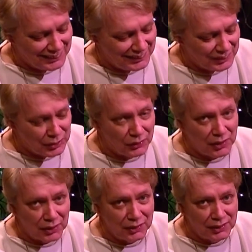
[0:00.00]
It's
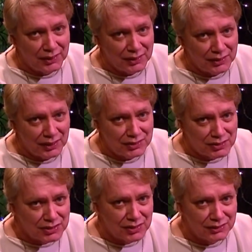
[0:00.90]
okay, you're gonna get the
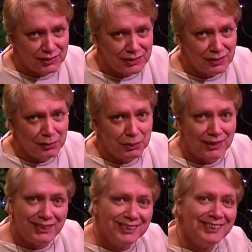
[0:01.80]
answers in just a little bit.
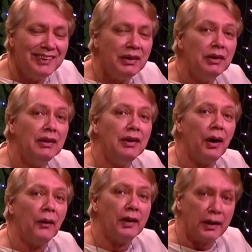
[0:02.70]

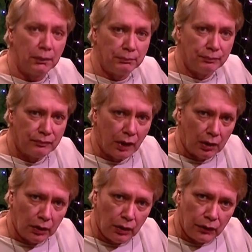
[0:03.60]
Okay,
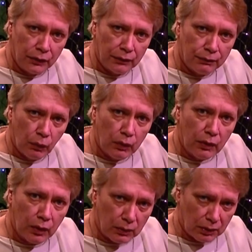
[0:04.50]
your 4th
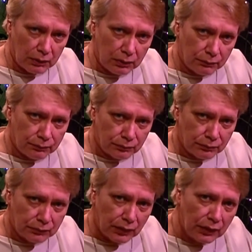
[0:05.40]
card.
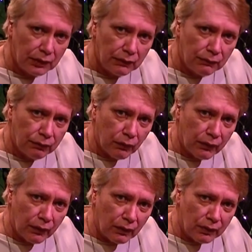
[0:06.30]
4th
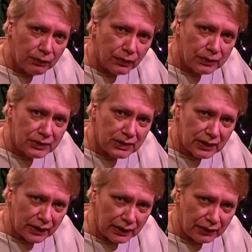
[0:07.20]
card for
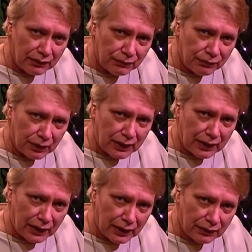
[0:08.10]
today,
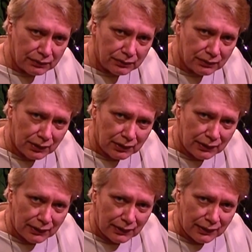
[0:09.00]
Friday,
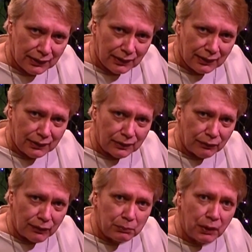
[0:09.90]

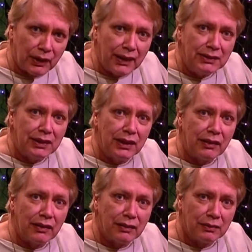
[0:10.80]
November 18th.